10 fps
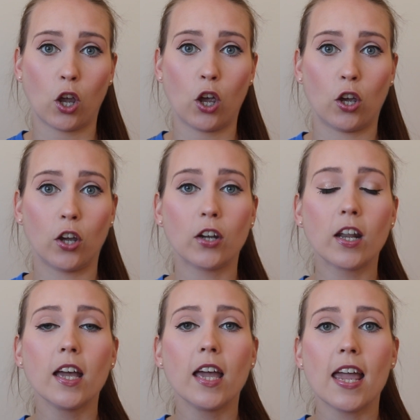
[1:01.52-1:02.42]

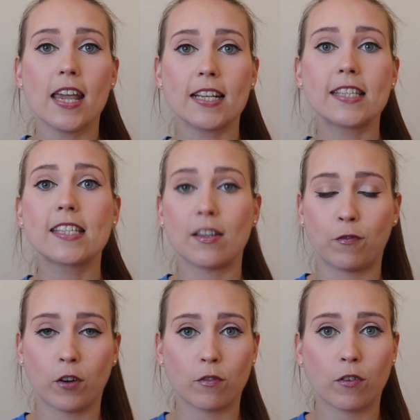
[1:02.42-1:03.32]
turn is
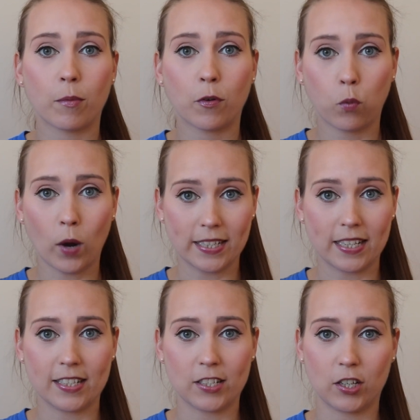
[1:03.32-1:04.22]
different from a
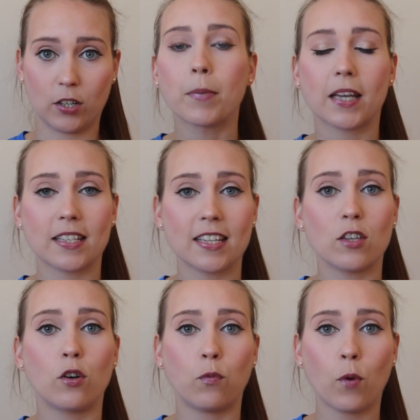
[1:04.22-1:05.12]
fouette turn, because
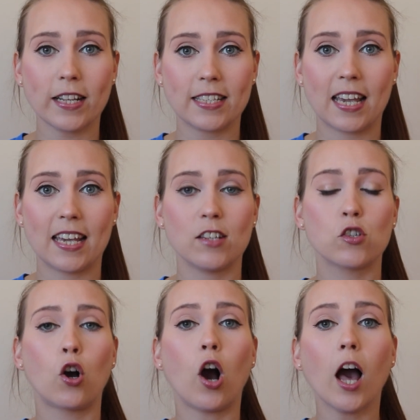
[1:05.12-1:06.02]
in your
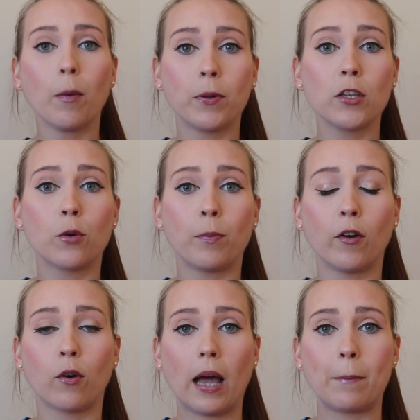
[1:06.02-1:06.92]
fouettes, you're up in your
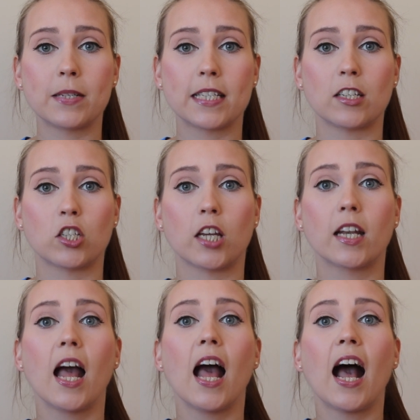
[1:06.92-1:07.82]
pirouette
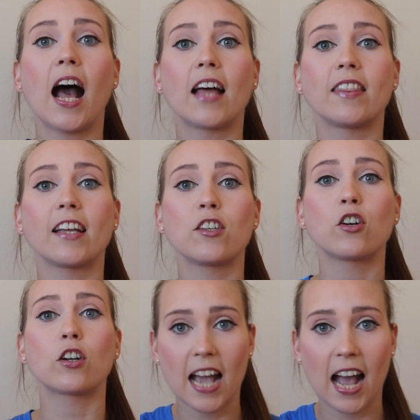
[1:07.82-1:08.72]
position and then
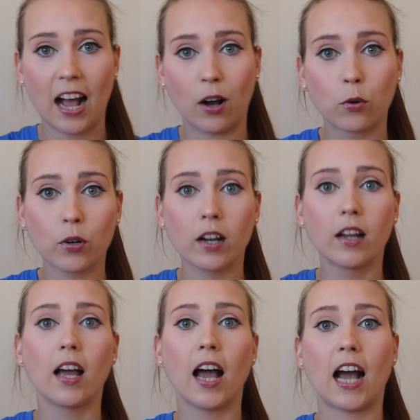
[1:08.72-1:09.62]
you're down
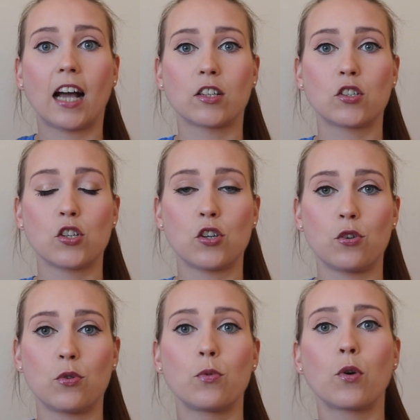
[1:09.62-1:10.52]
as
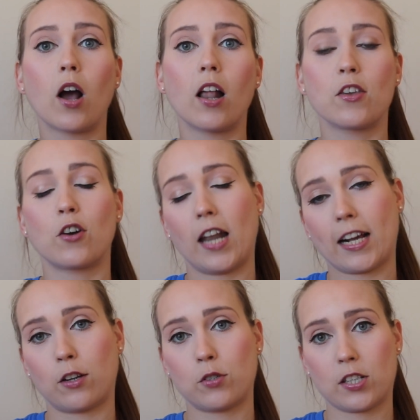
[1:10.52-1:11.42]
your
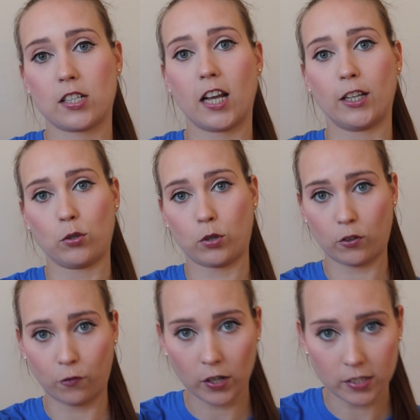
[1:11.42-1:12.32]
leg goes to the side. So it
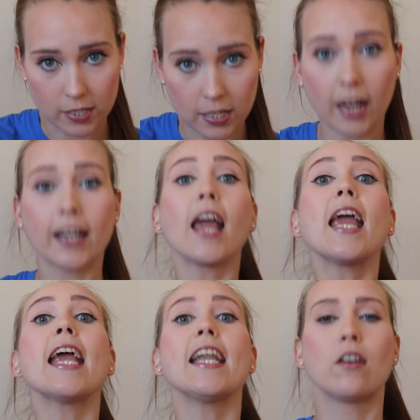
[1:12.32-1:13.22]
goes front, side,
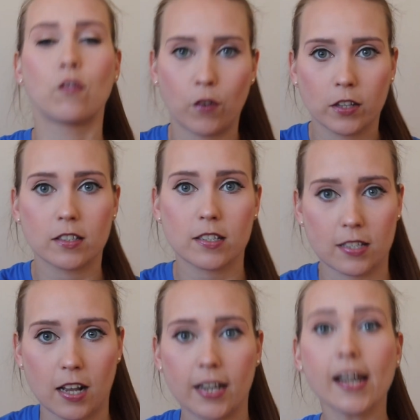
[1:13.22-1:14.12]
in, front,
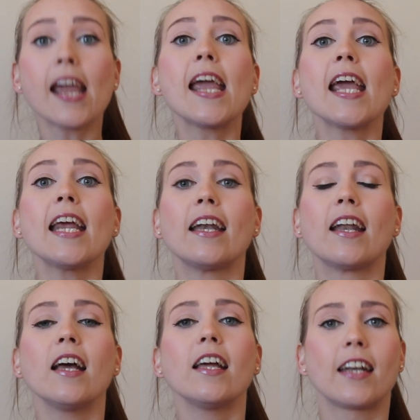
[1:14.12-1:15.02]
side,
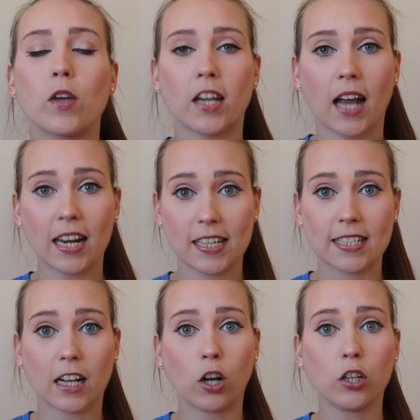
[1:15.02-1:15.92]
in. With an à la
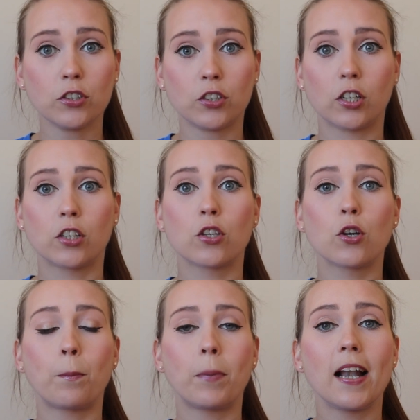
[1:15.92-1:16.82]
seconde turn,
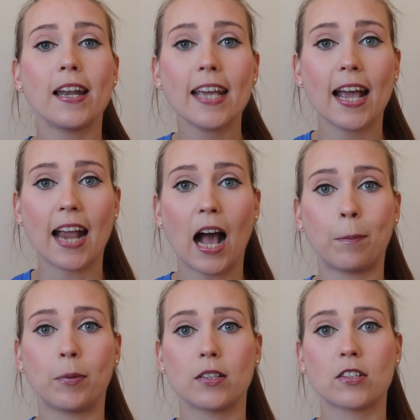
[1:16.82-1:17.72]
your plie
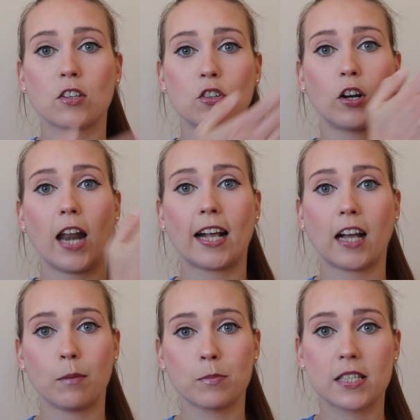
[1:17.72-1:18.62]
happens as your leg
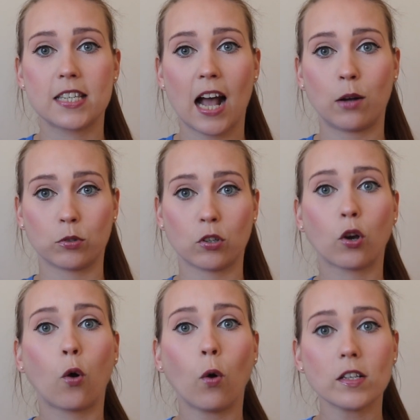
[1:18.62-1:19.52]
comes down to
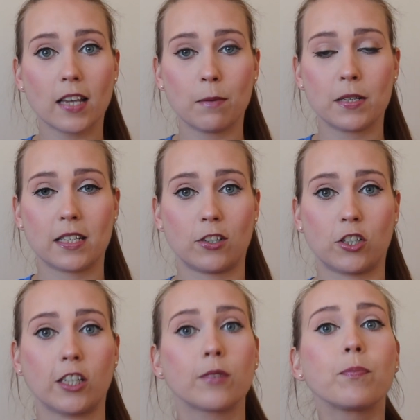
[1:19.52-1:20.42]
the croisé
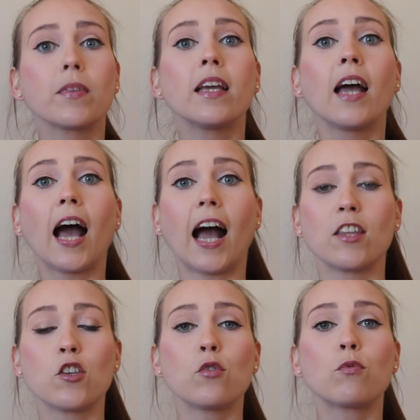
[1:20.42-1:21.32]
position,
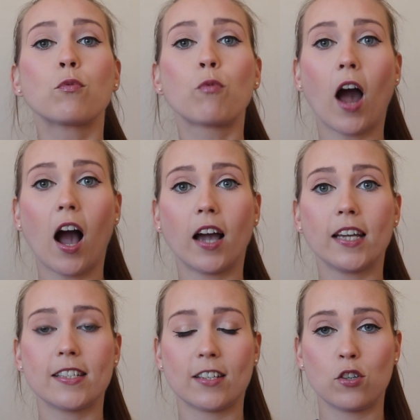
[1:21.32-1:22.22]
and you
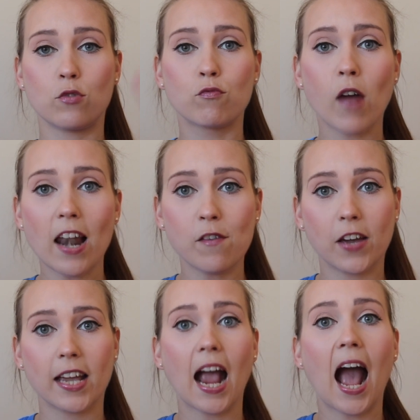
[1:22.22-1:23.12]
rise and you
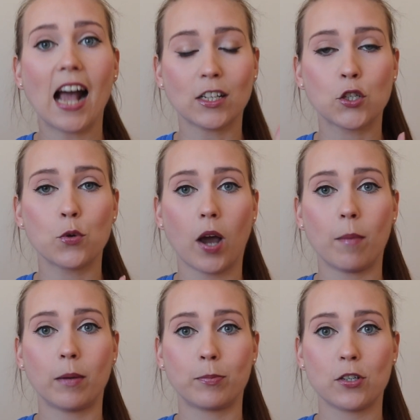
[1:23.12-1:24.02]
releve as you
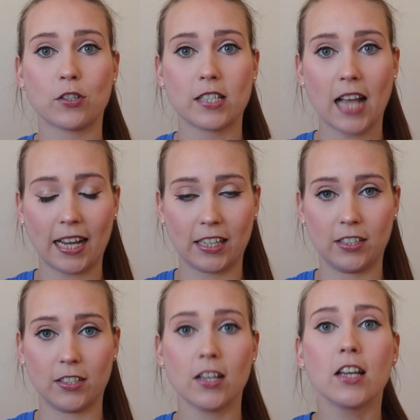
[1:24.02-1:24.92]
come up to your
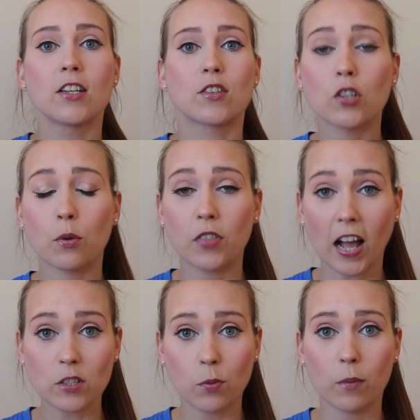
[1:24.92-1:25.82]
second. So
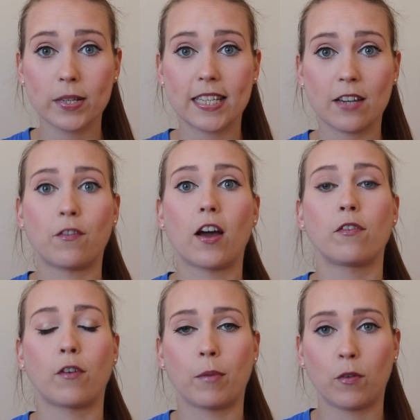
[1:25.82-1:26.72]
that's where we
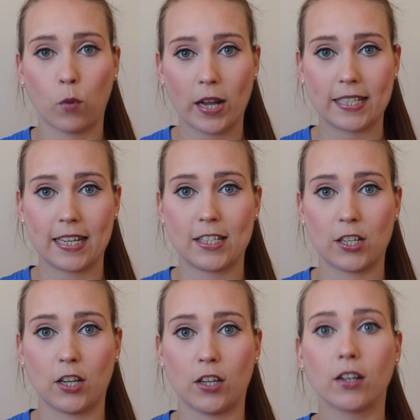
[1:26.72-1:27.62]
differ from a fouette
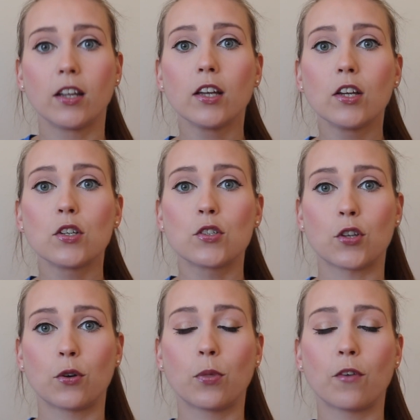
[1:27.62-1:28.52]
turn.
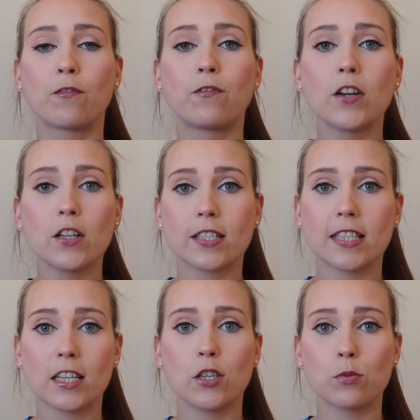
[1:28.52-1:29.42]
So the first
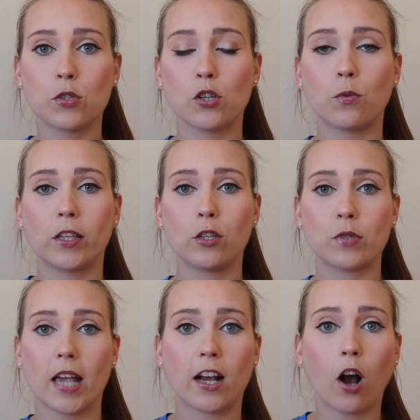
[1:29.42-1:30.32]
thing you do when you
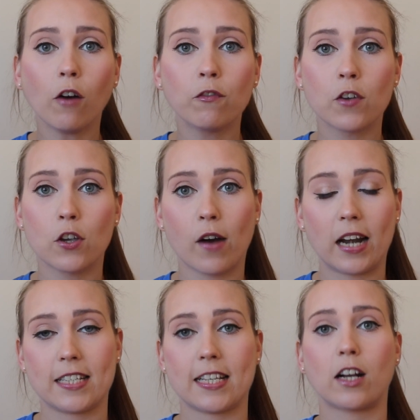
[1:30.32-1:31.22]
take off for your
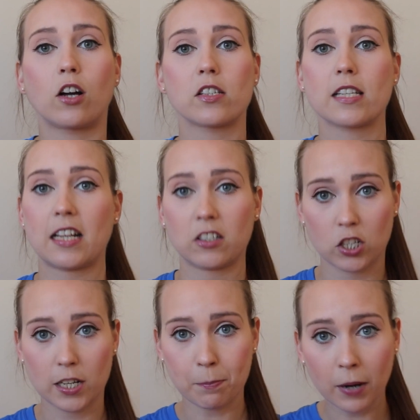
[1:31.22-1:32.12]
à la seconde is
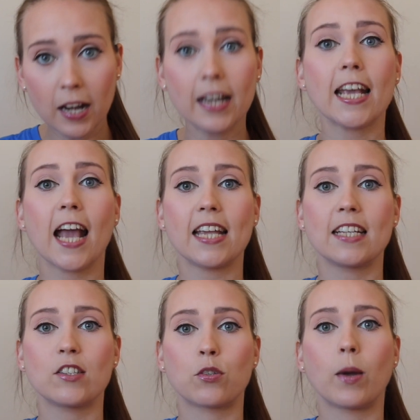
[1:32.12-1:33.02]
actually plie
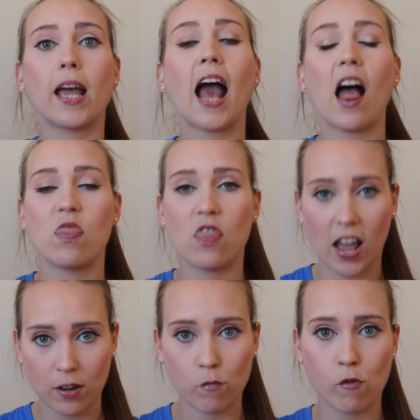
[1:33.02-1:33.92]
into it and
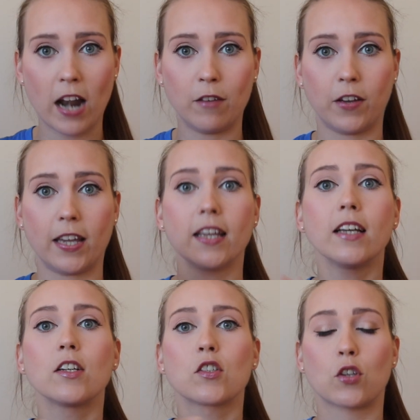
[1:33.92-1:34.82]
then releve.
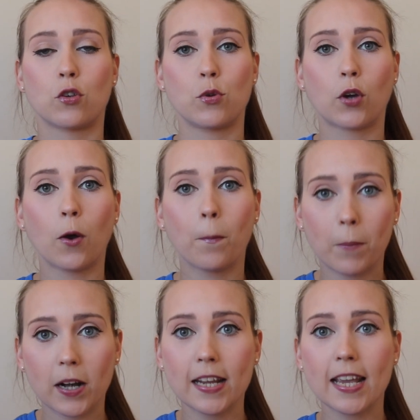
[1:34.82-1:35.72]
So you go
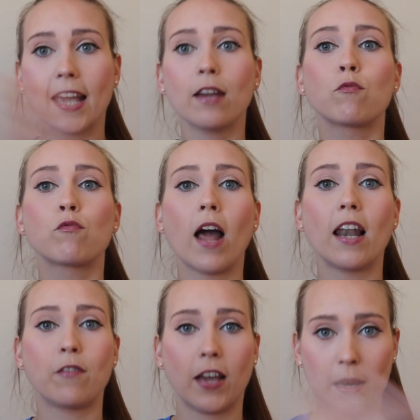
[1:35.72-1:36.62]
plie,
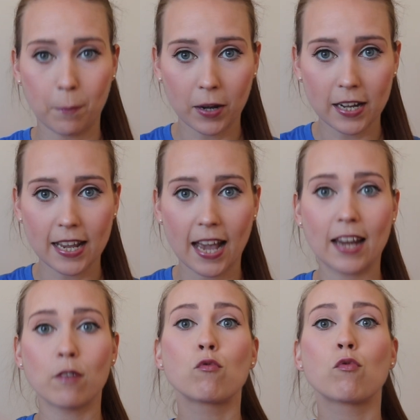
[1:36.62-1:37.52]

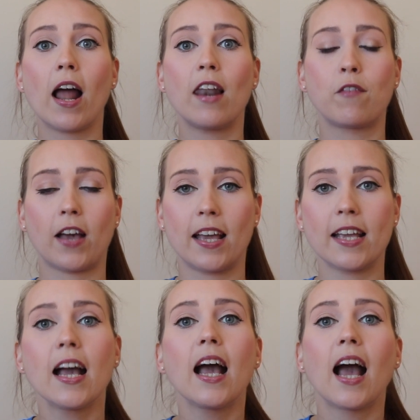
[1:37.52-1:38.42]

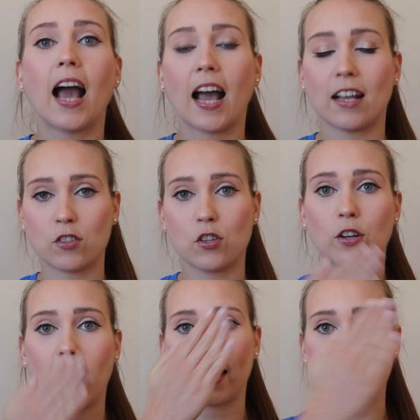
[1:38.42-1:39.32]
releve as your
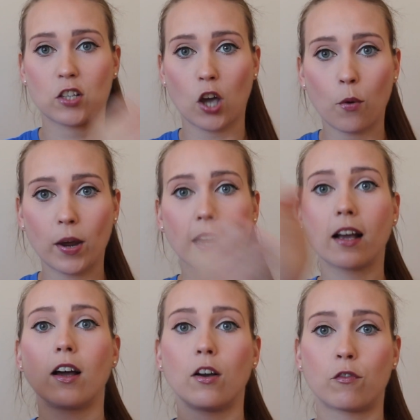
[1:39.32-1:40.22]
leg is
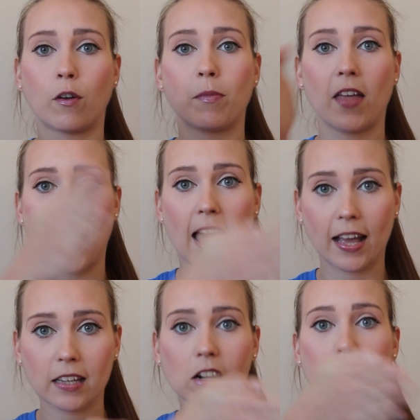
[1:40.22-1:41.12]
going from
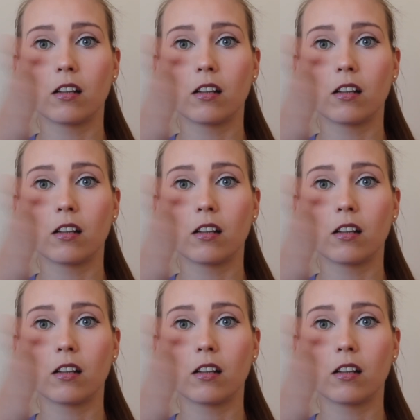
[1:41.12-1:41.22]
there.